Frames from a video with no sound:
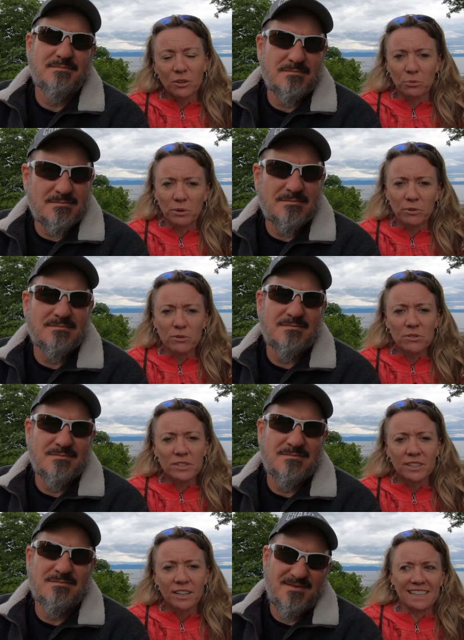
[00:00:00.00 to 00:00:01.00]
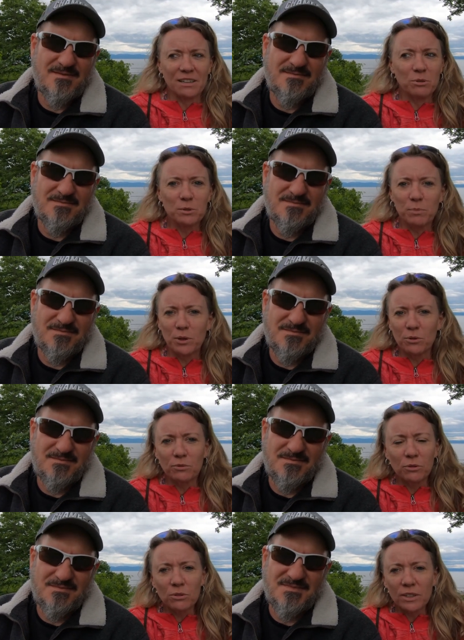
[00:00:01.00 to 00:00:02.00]
Speaker 1: the rivers. It was
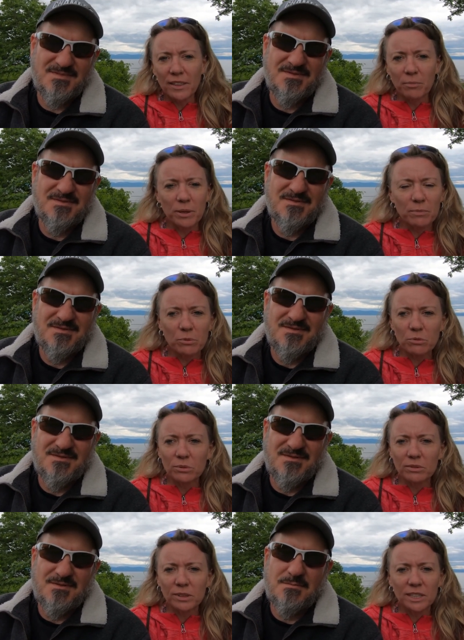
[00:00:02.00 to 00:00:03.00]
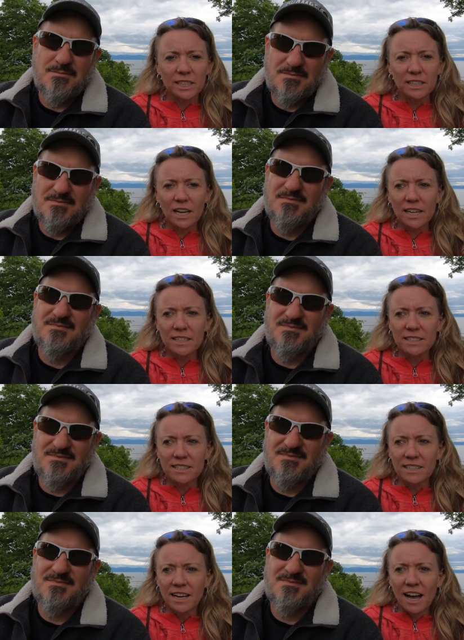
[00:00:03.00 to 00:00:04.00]
beautiful, and the people were really nice.